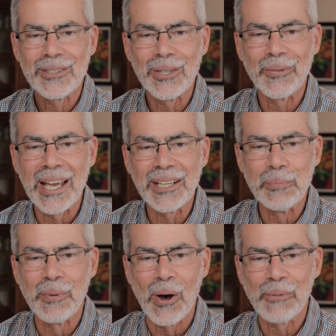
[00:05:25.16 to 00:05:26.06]
so thank you,
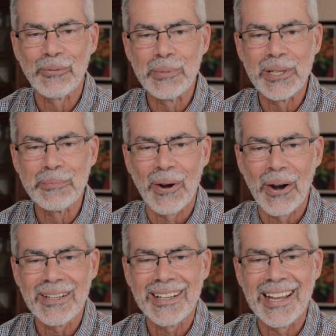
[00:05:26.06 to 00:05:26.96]
Paul, for being
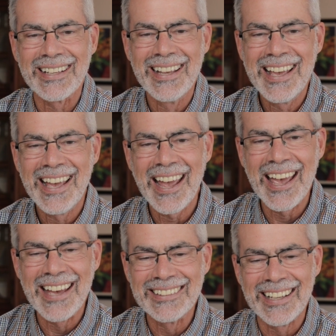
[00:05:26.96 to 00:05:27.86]
part. And
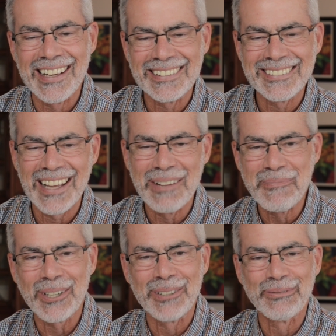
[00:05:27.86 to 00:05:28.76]
I'm
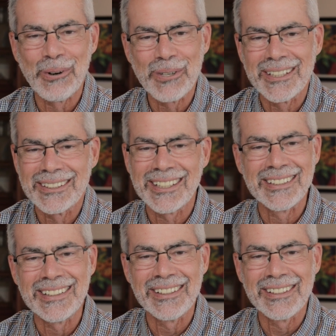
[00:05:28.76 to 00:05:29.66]
looking forward to
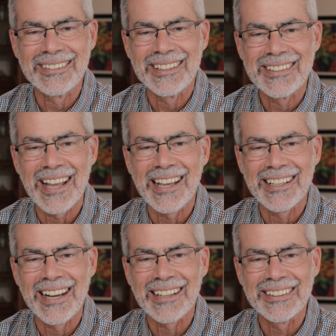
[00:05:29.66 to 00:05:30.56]
continue to stay
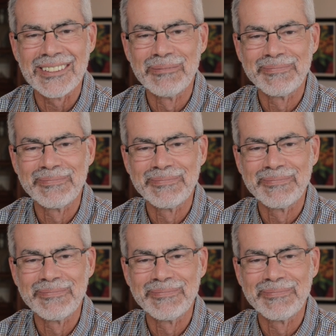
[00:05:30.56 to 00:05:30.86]
connected.